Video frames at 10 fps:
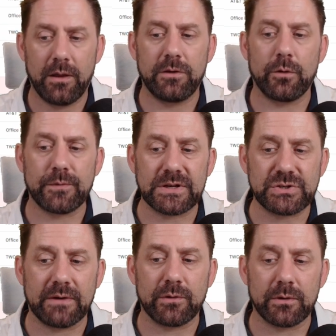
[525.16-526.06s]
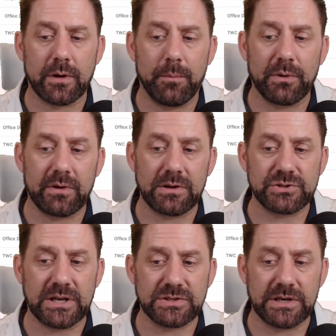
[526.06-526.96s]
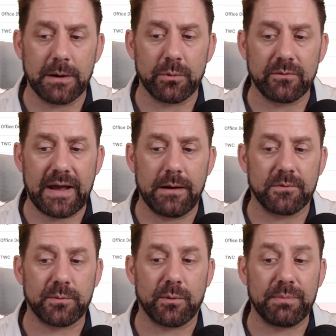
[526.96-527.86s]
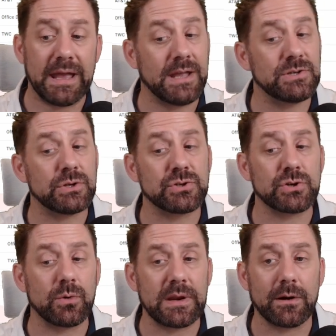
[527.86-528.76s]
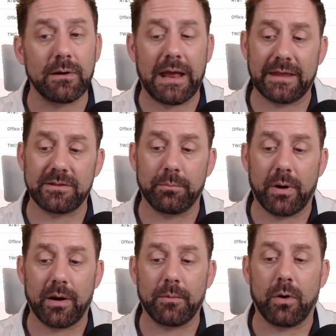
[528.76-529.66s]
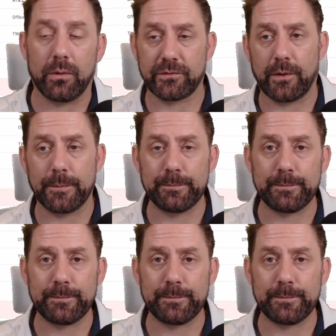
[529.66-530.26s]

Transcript: Don't forget you have your ability to change the number of items per page shown here at the bottom also.